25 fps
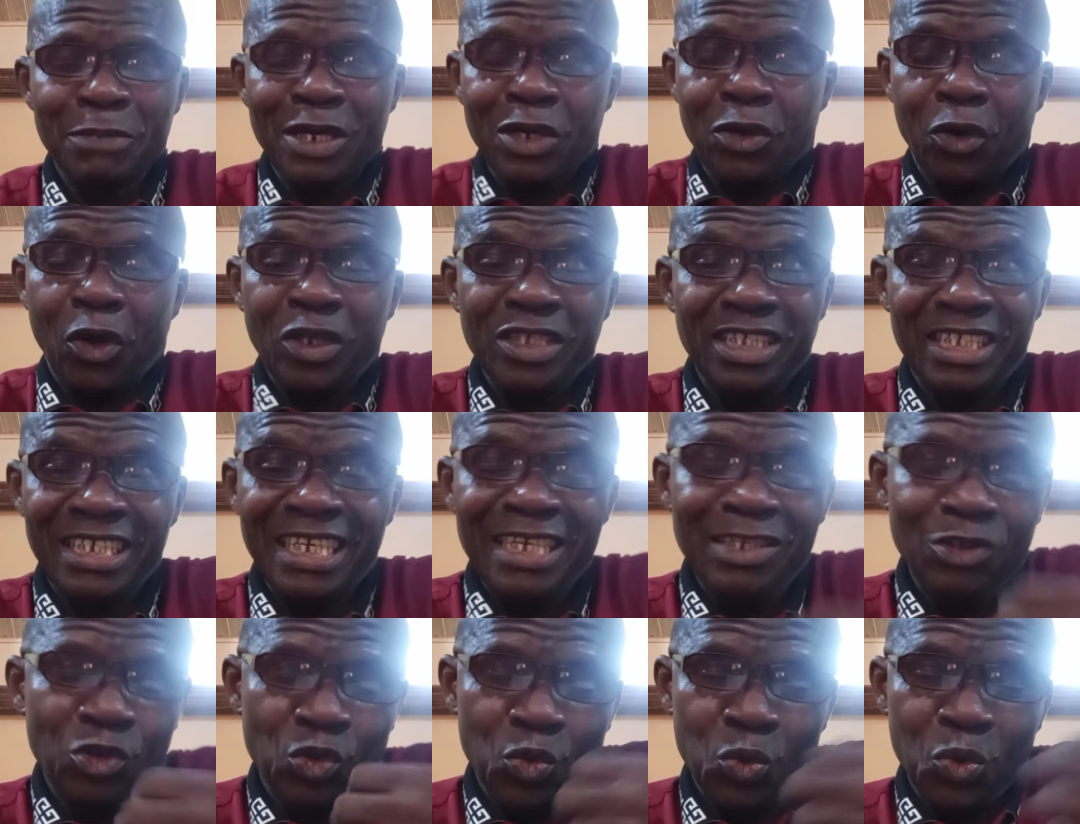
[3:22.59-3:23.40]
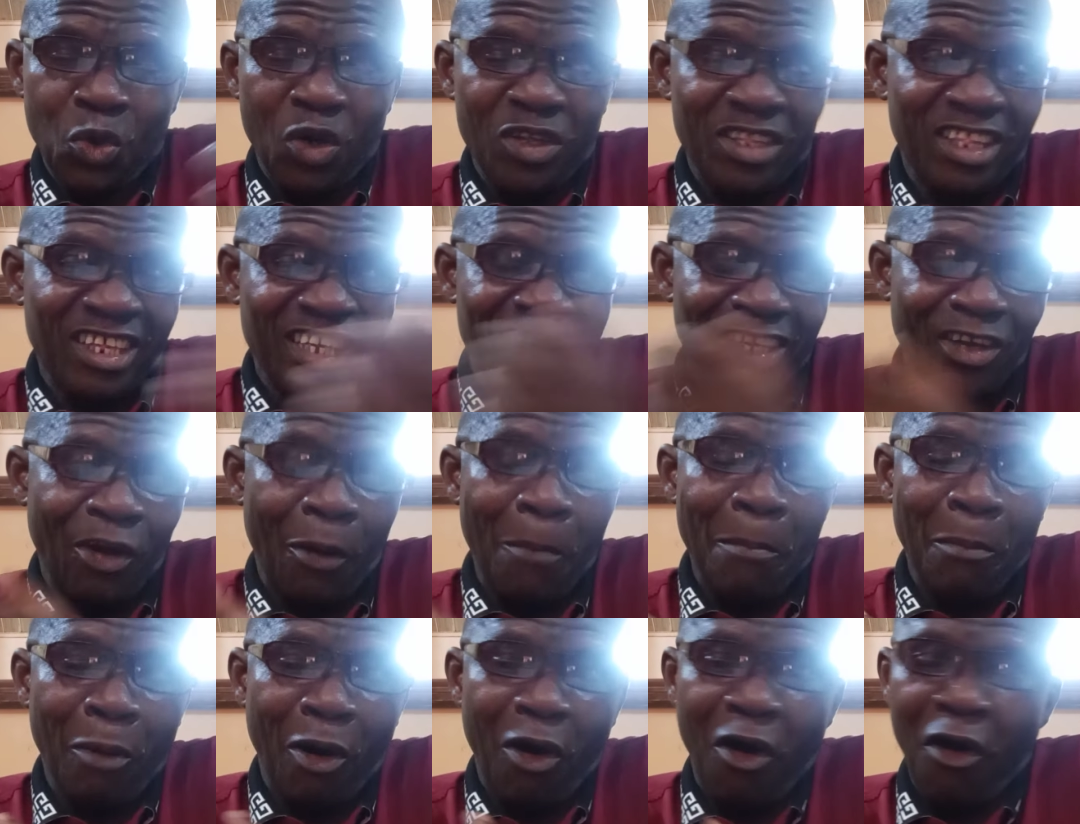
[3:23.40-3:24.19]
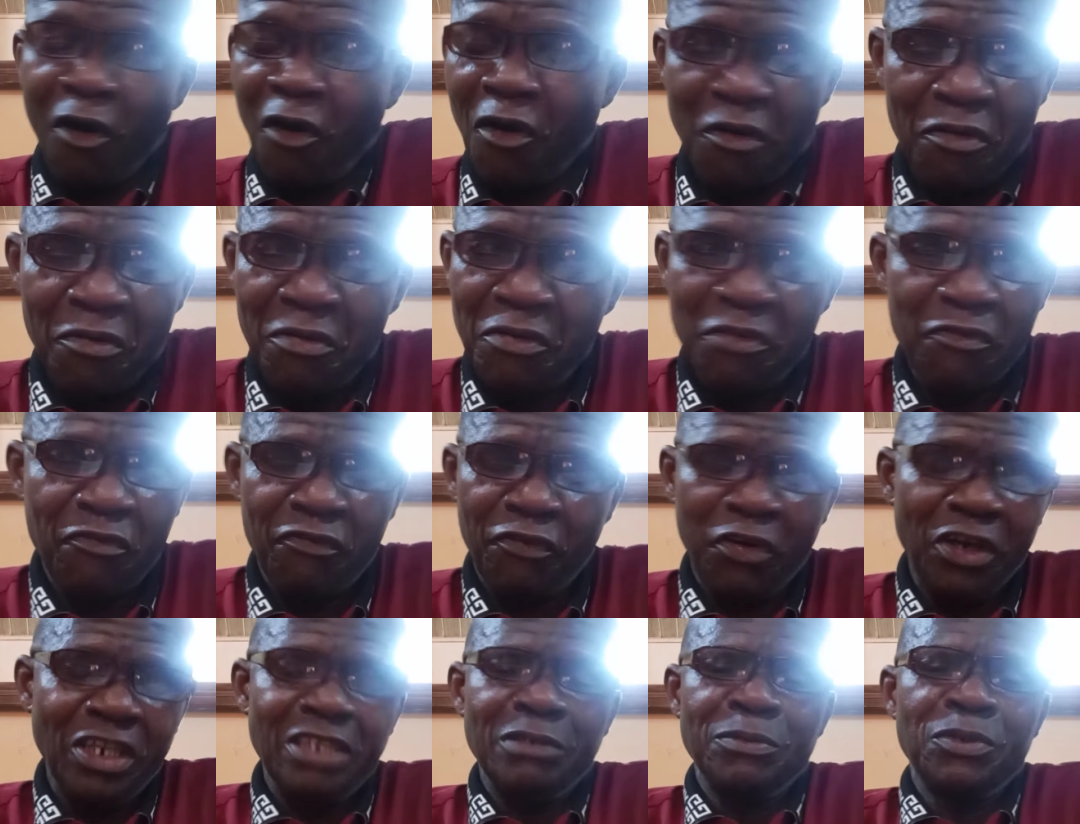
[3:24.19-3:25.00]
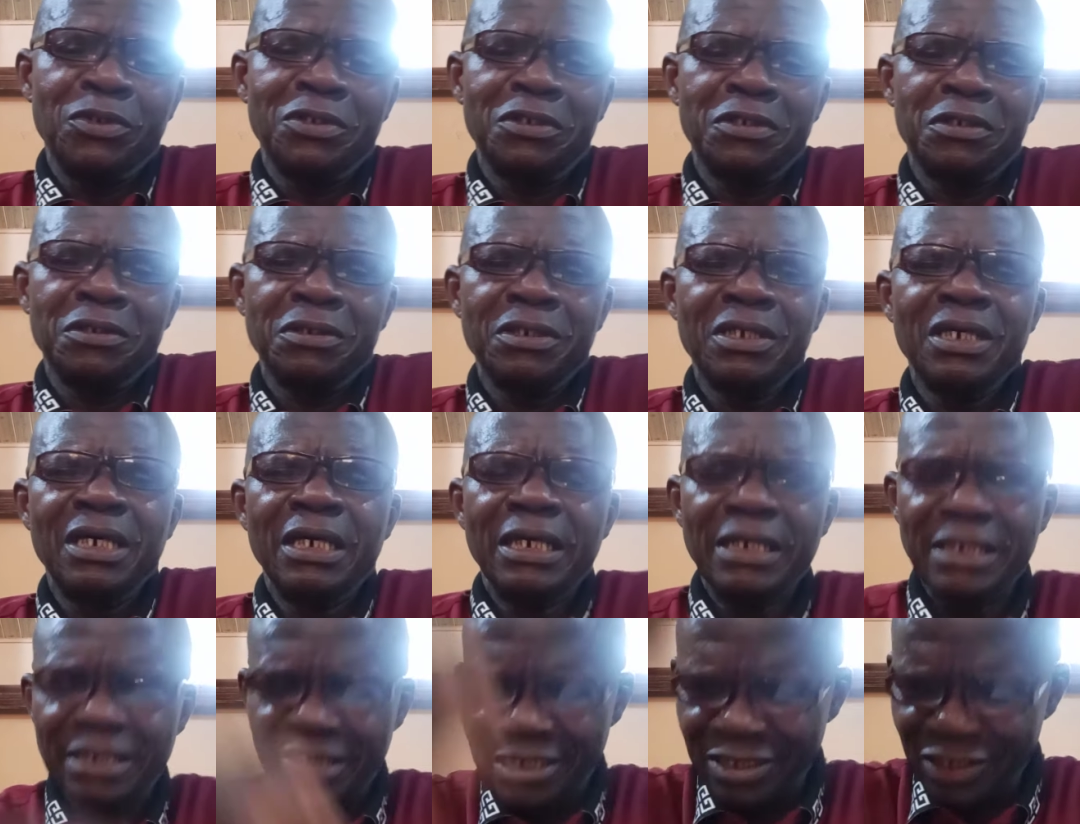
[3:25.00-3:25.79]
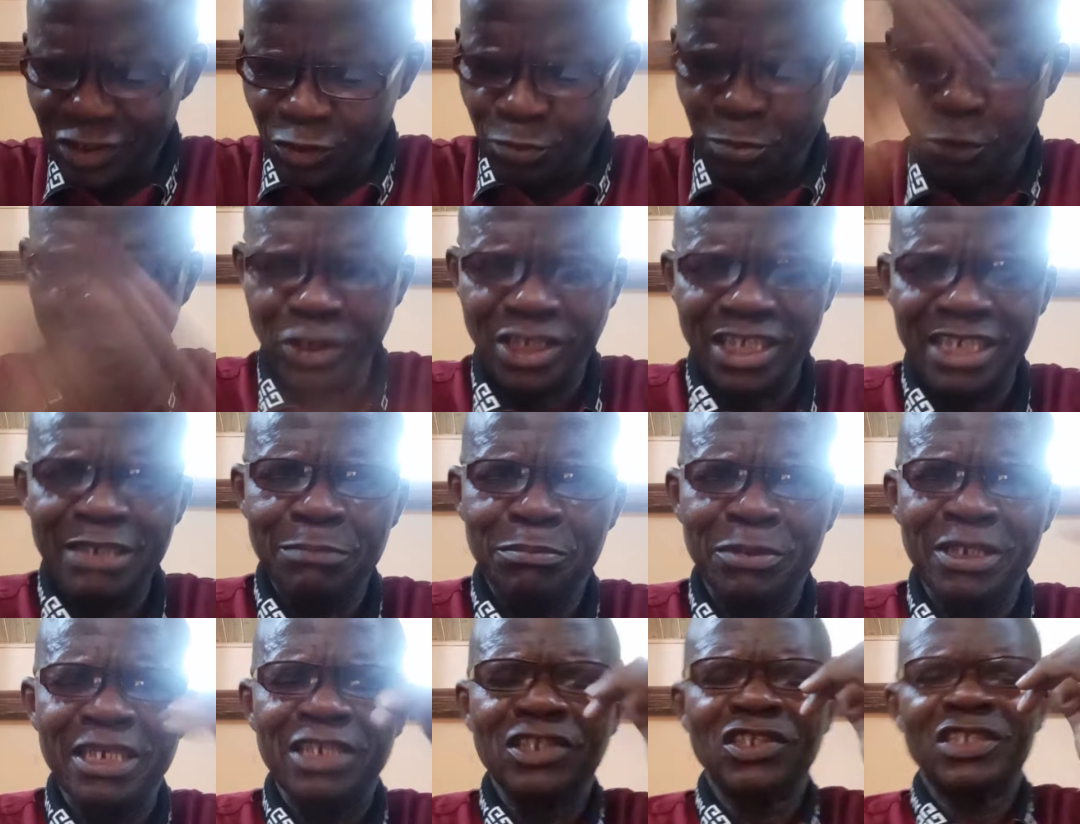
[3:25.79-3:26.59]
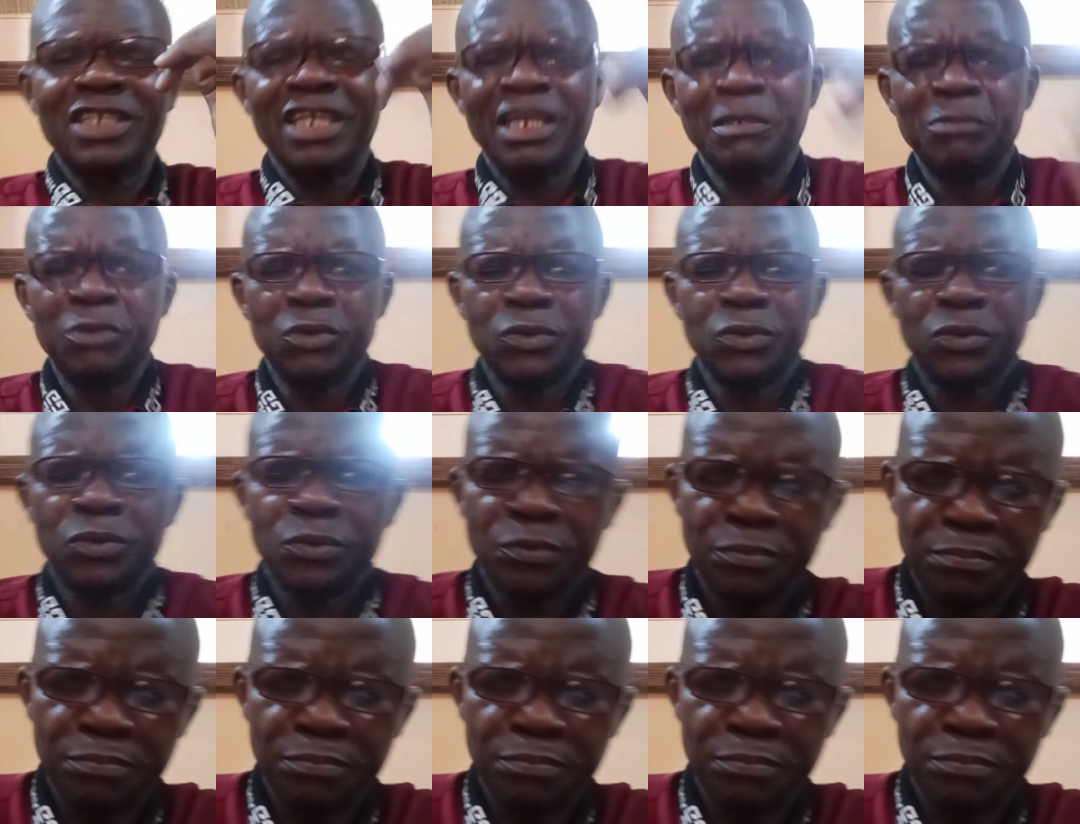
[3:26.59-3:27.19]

may contain 2 or 3 or more phonemes. It must still be a syllable.